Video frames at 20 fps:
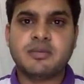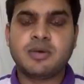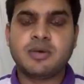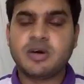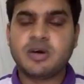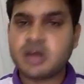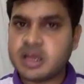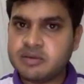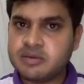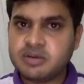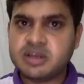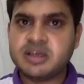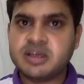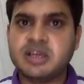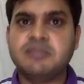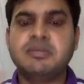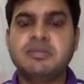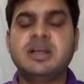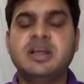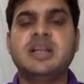block and will
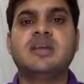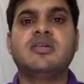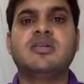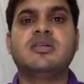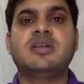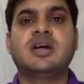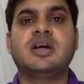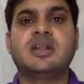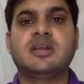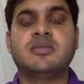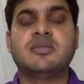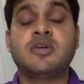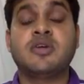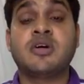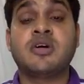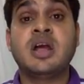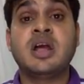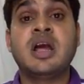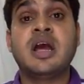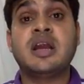keep building on other block,